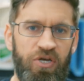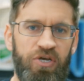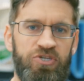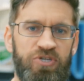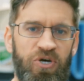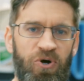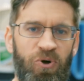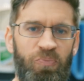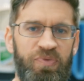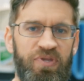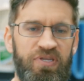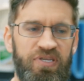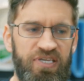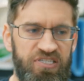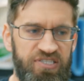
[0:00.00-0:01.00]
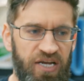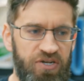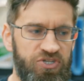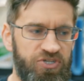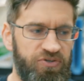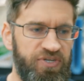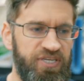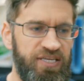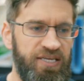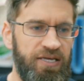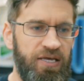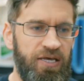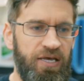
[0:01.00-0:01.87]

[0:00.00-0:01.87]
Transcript: So essentially,